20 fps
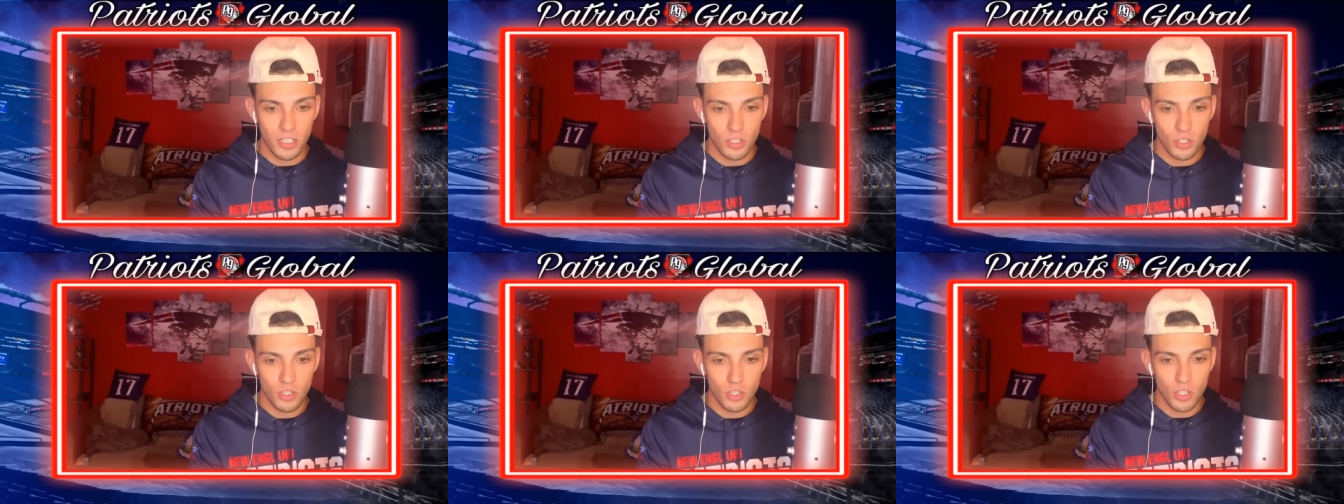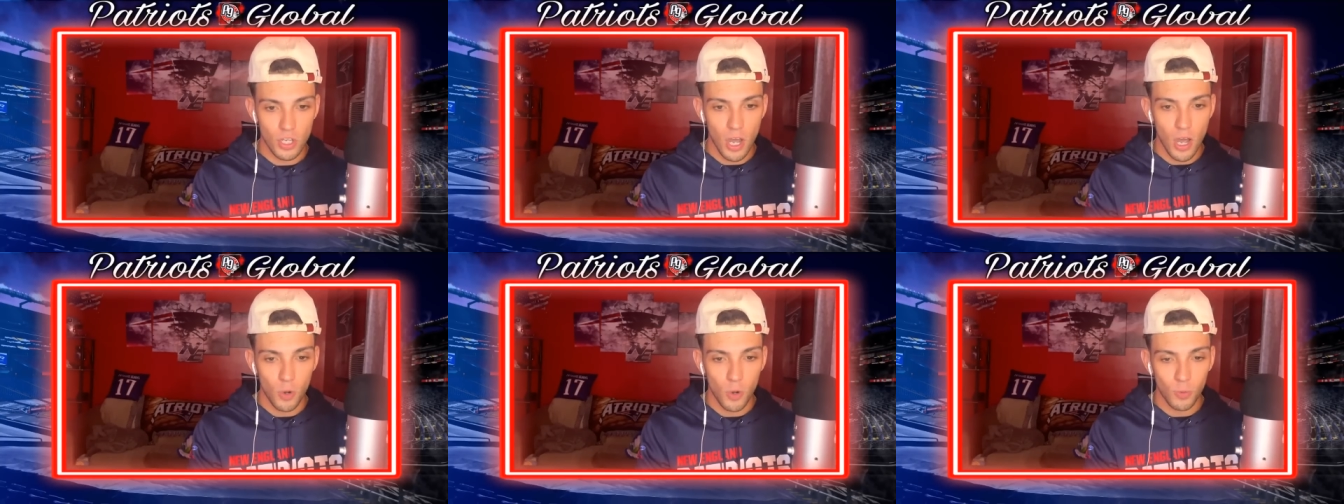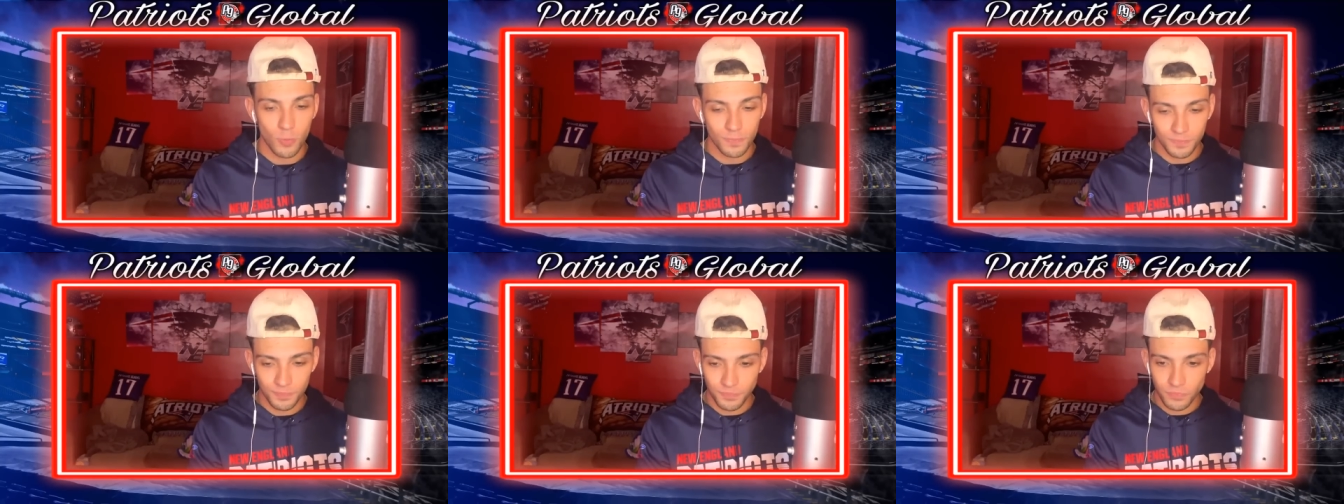
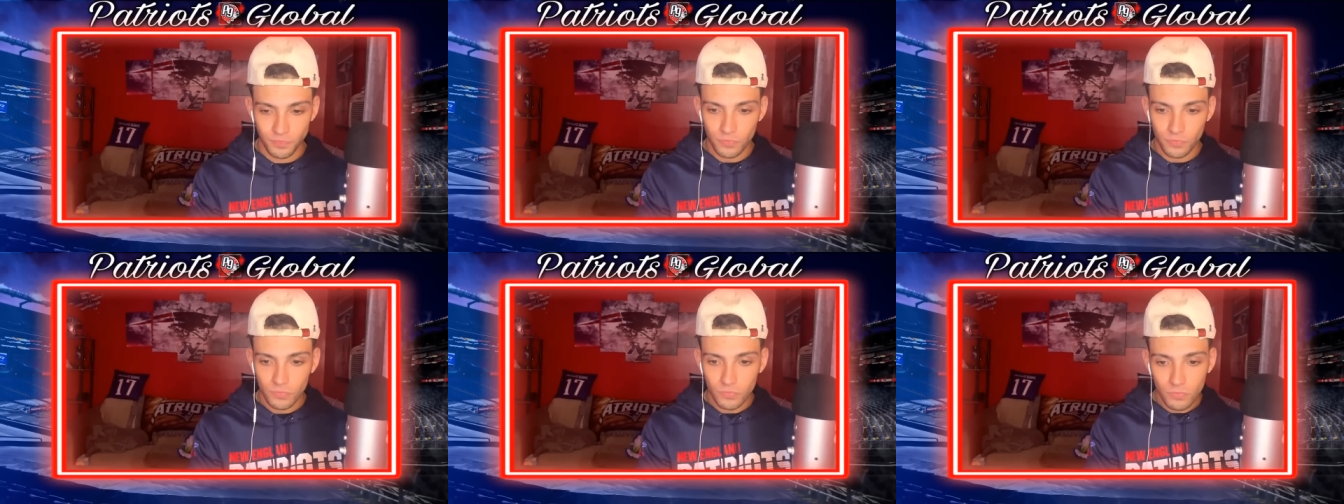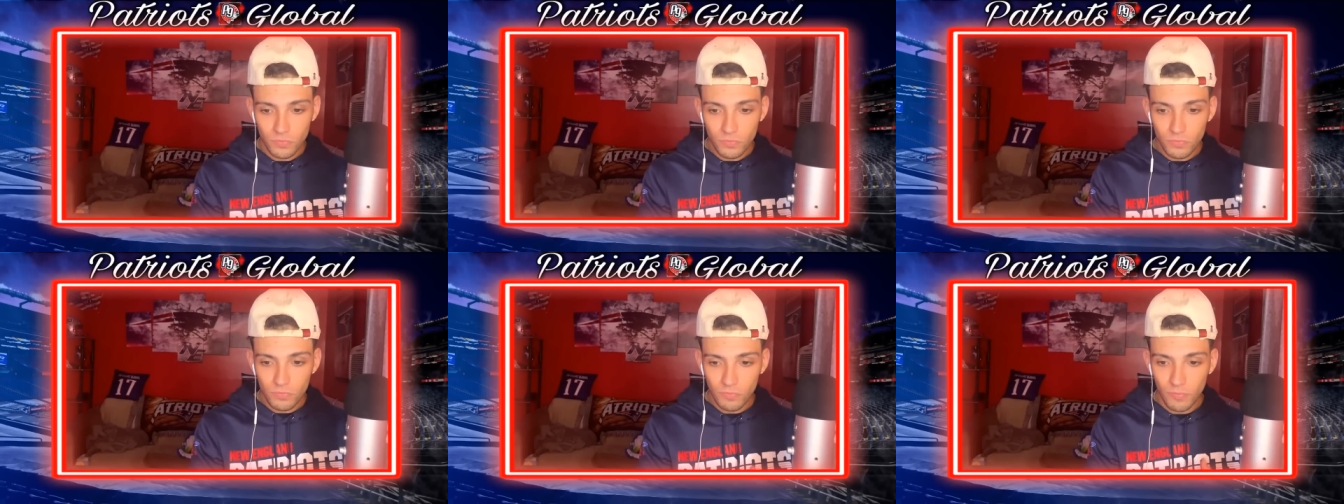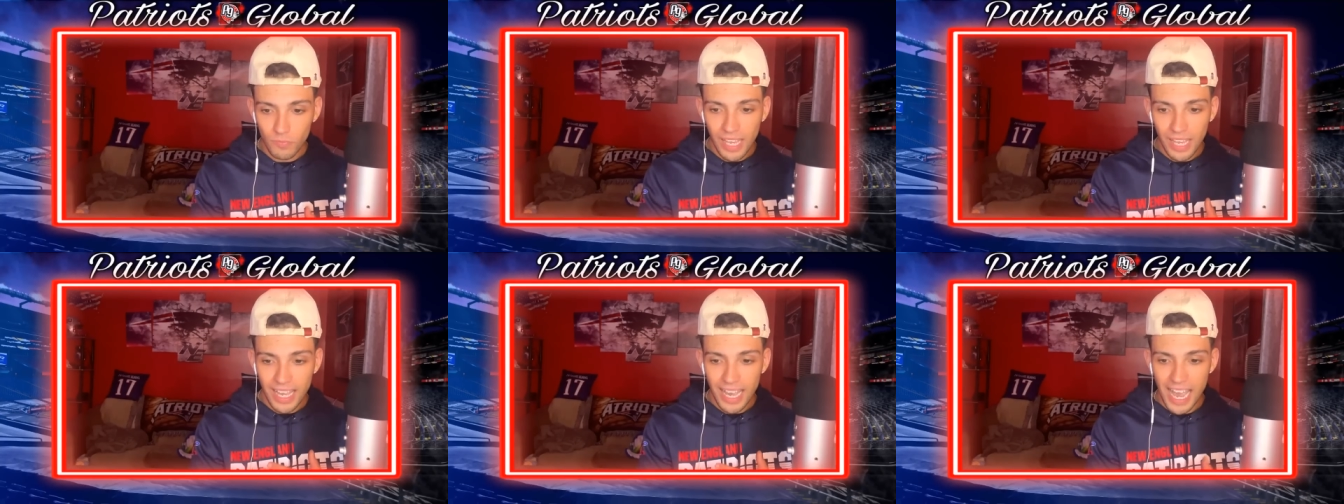So
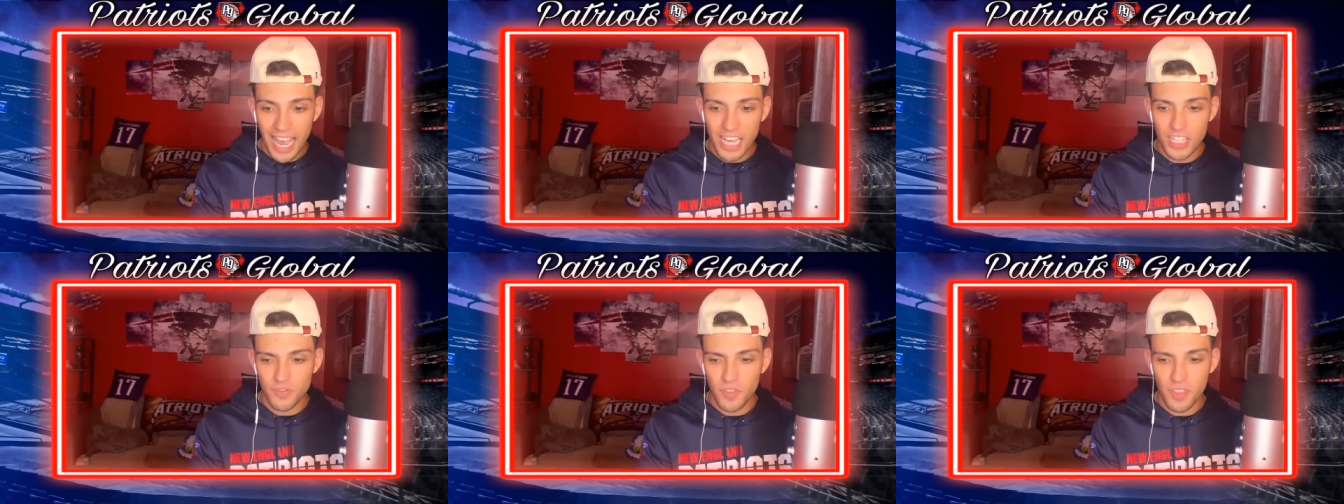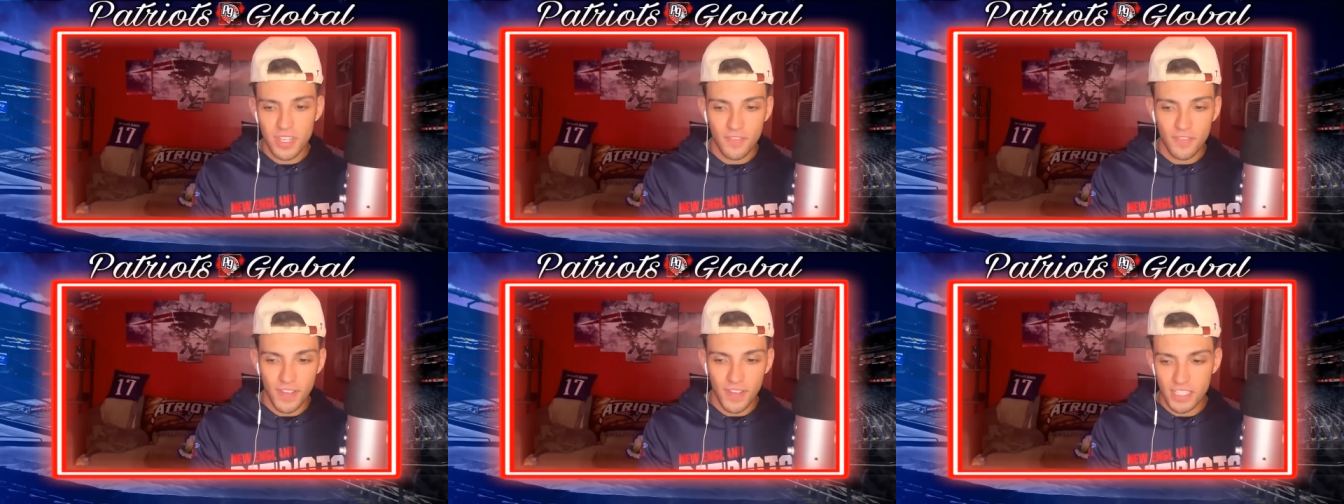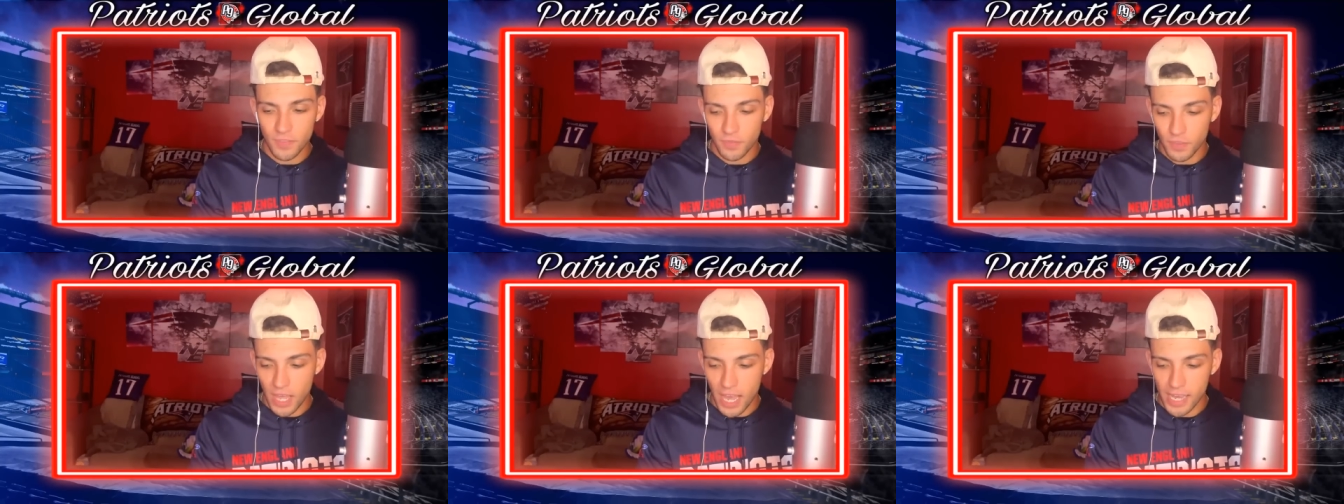as for the
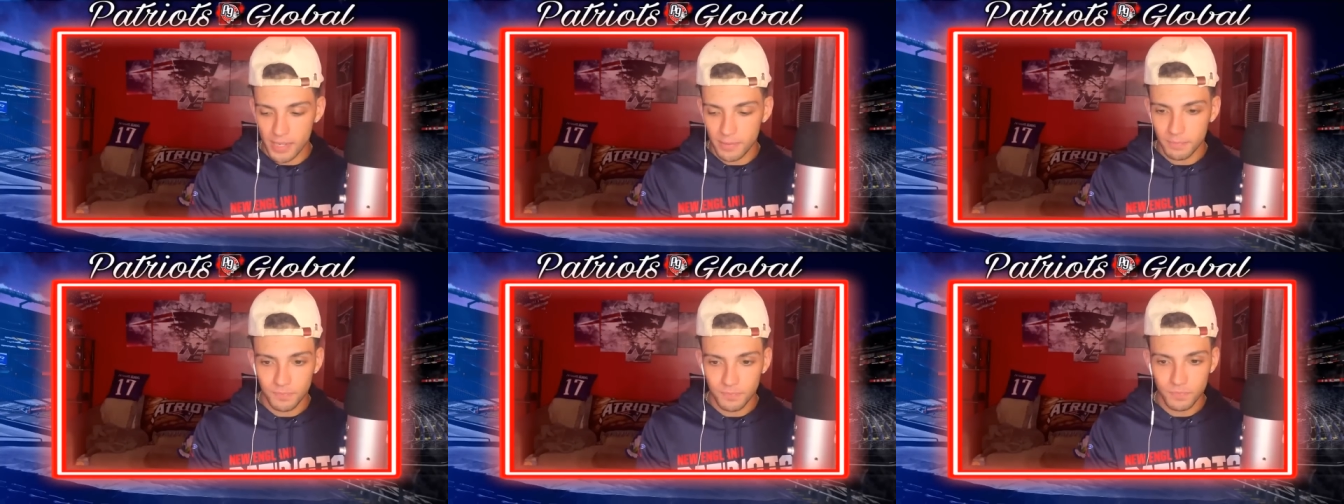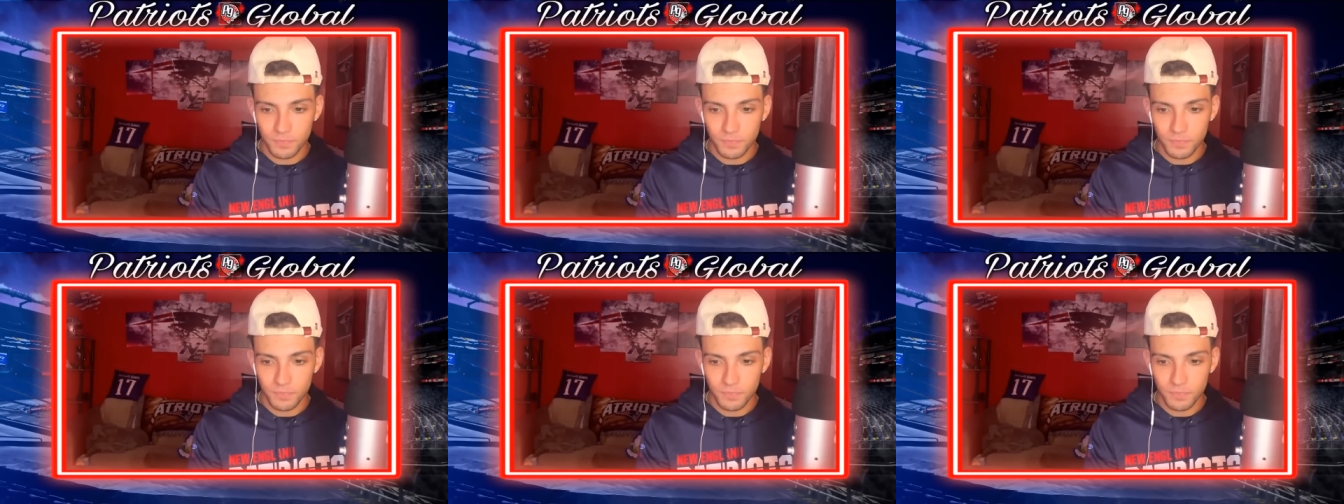defensive line,